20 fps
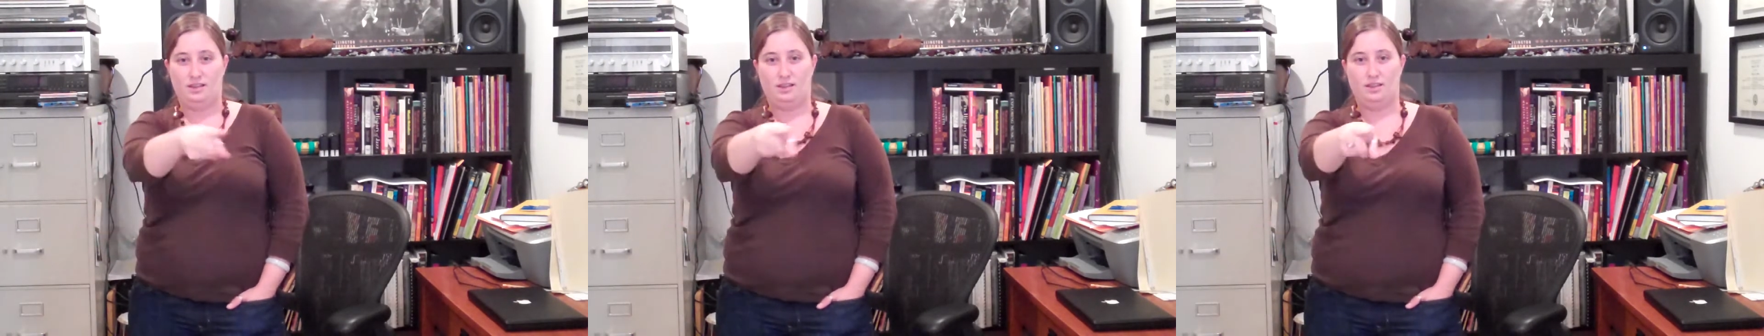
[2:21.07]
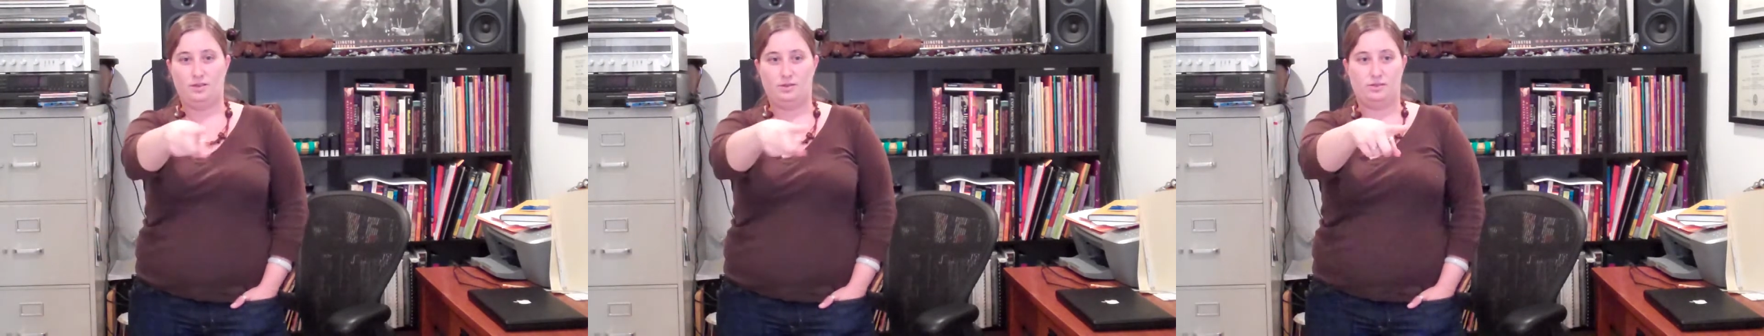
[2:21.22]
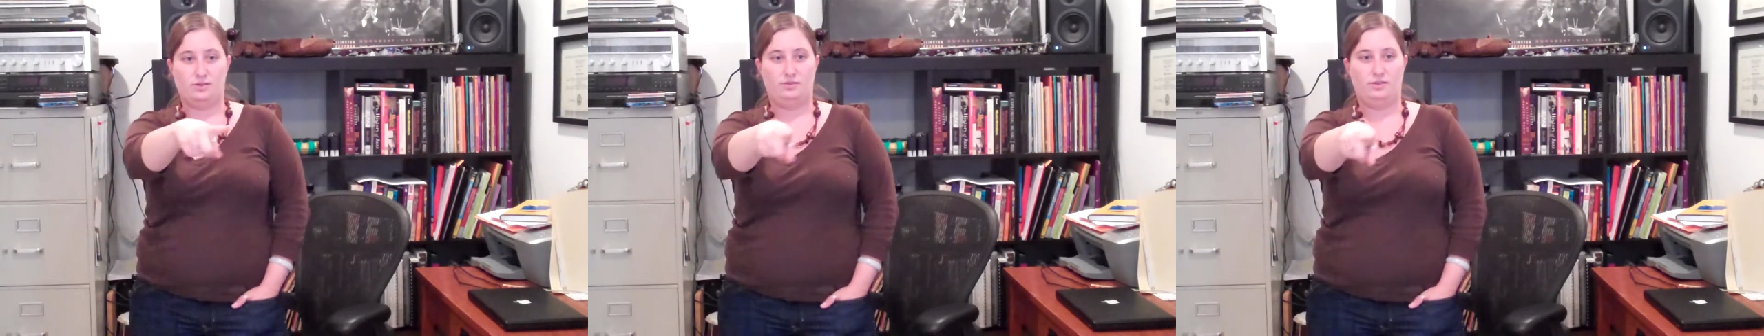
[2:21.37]

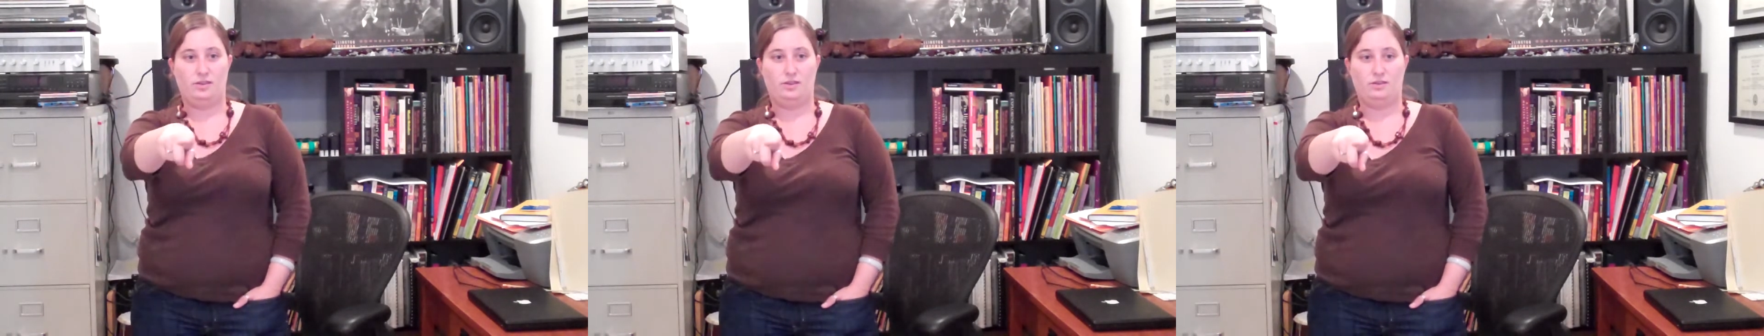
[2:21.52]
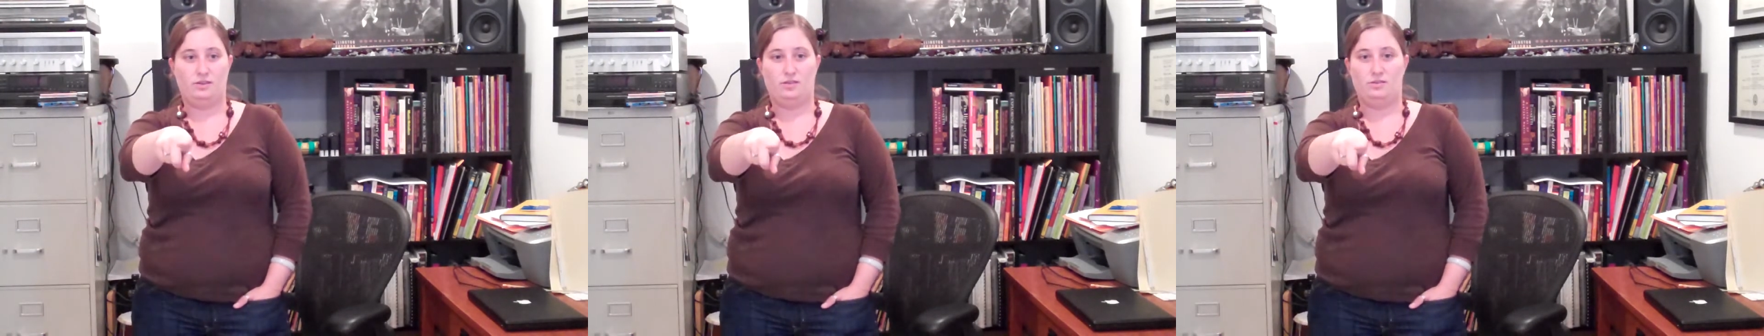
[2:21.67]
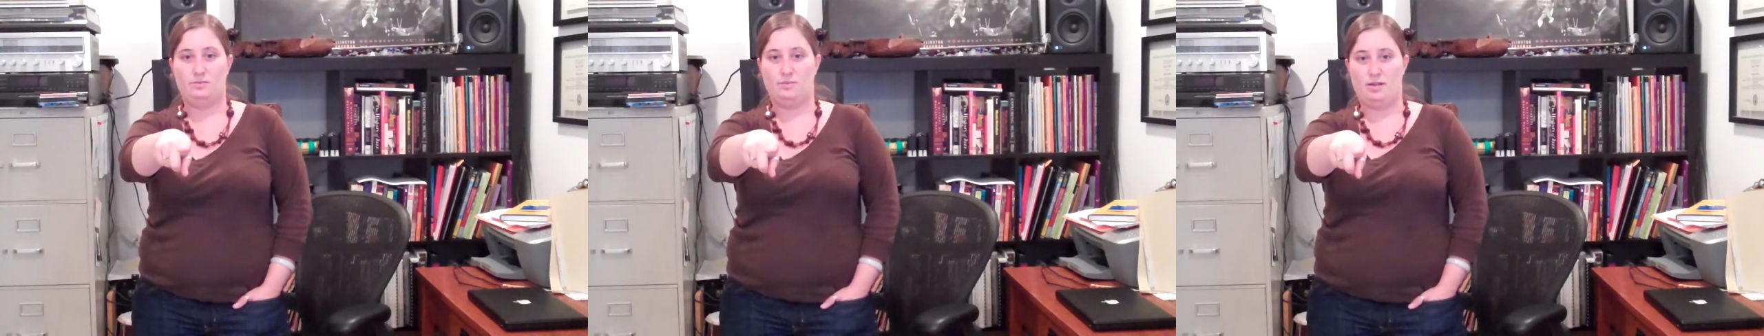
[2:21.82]
those of
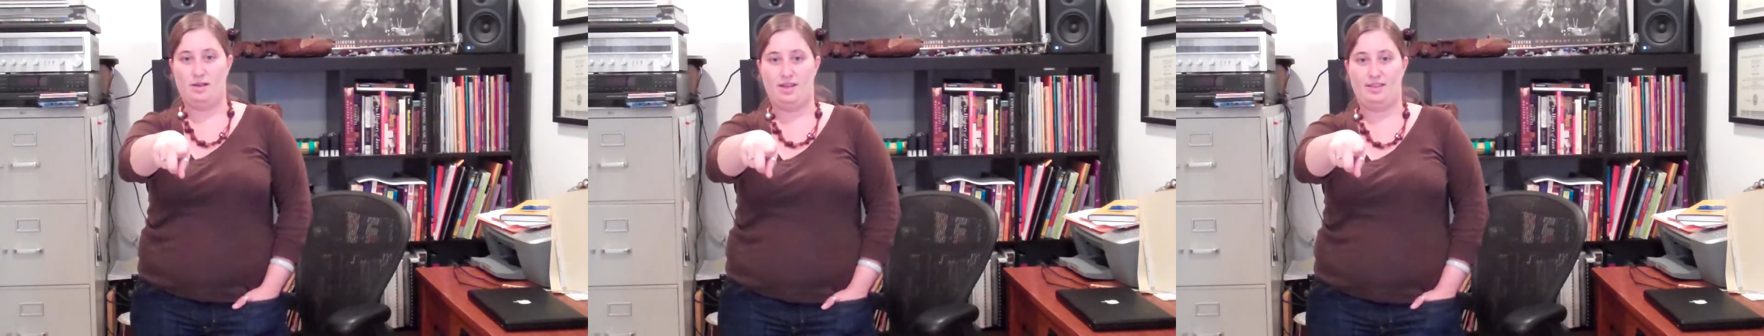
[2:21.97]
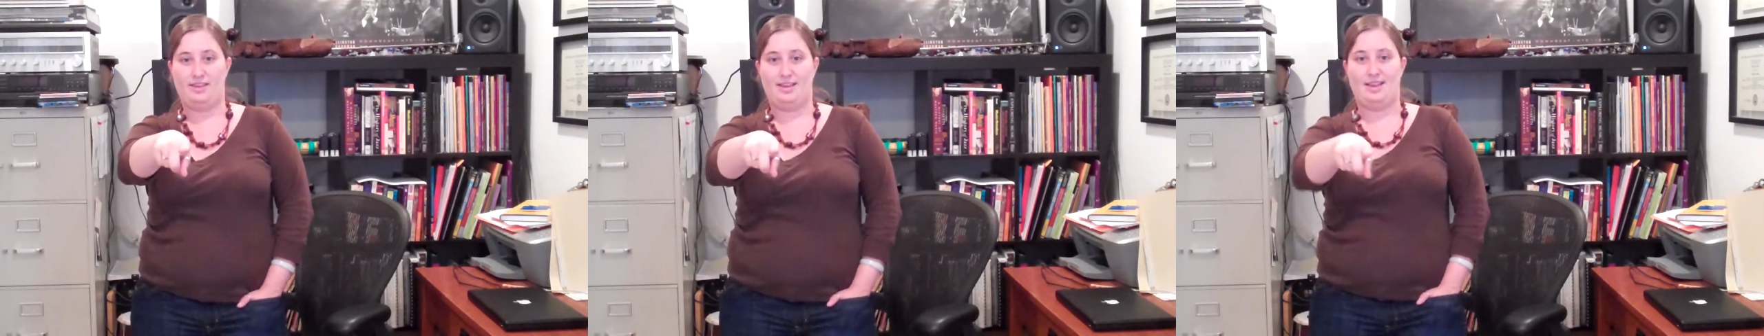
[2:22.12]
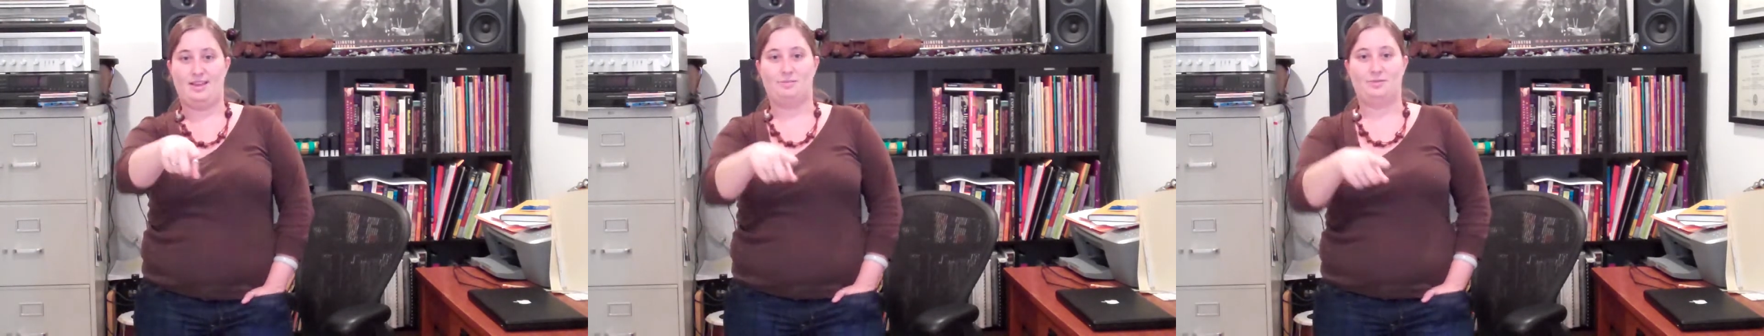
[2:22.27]
you uh,
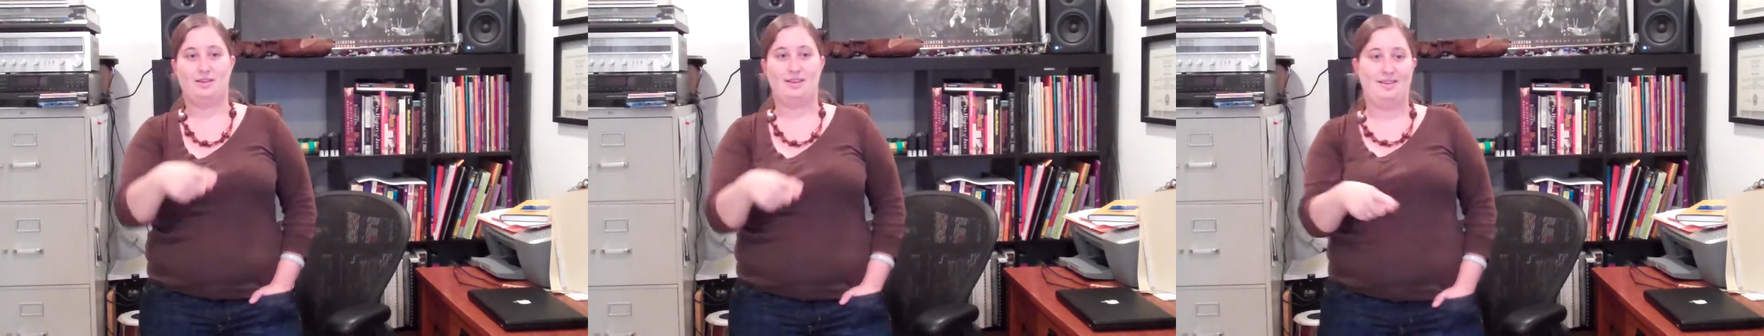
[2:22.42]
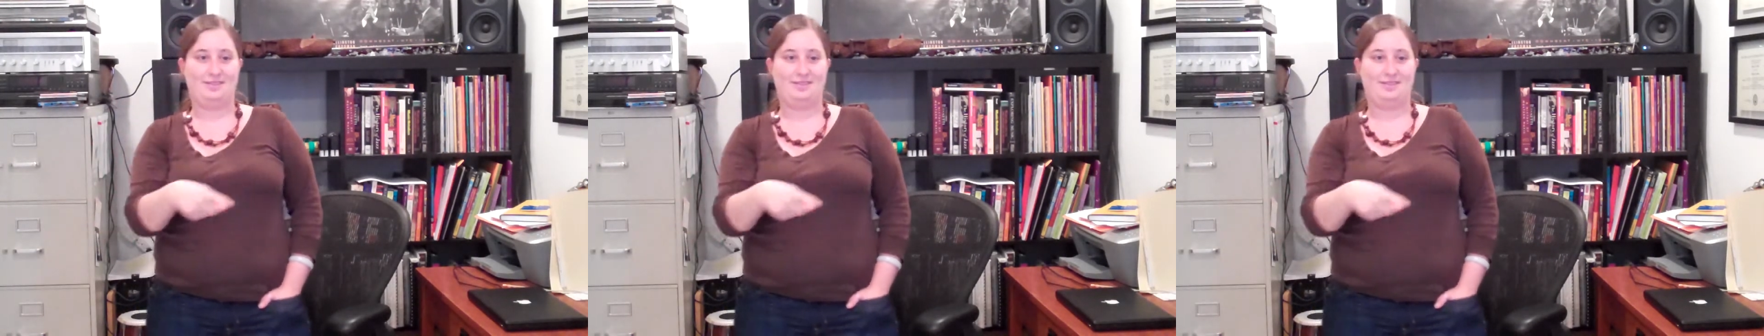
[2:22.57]
yes. on the